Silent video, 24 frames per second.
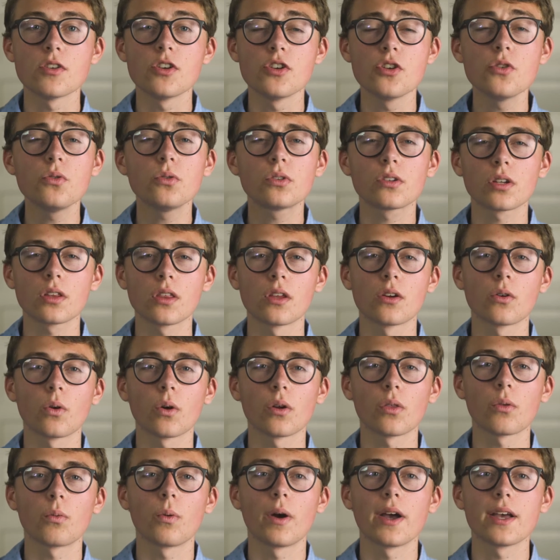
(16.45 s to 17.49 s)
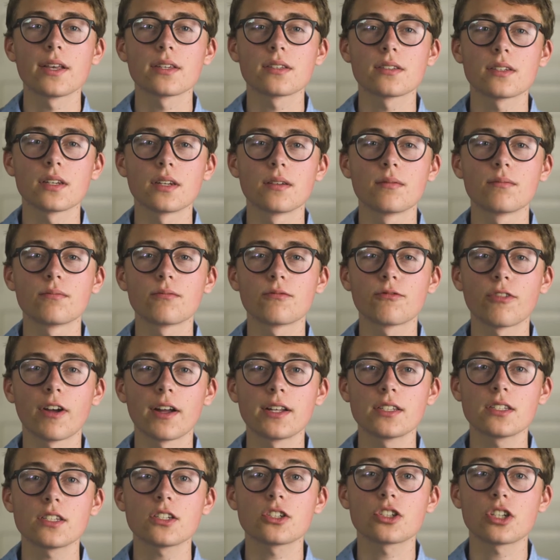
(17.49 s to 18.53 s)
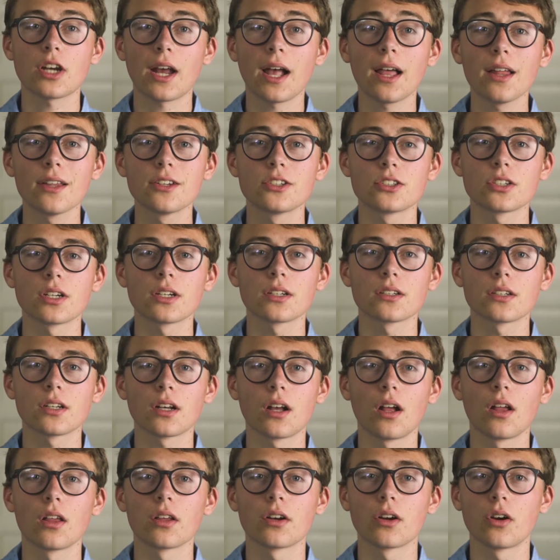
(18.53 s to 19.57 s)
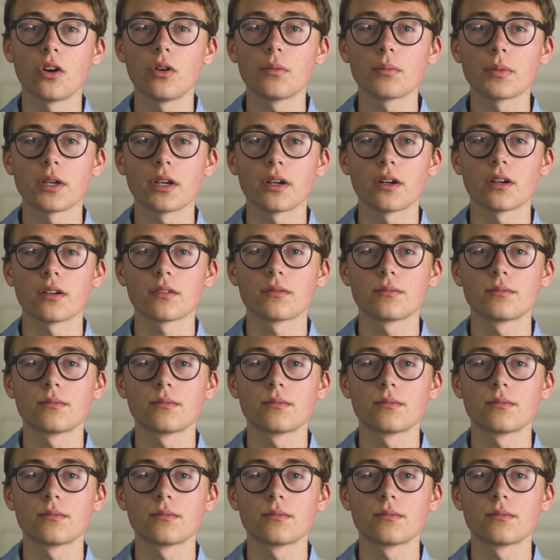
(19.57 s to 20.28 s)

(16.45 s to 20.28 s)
new to the Northwest and finds it challenging to call it home here.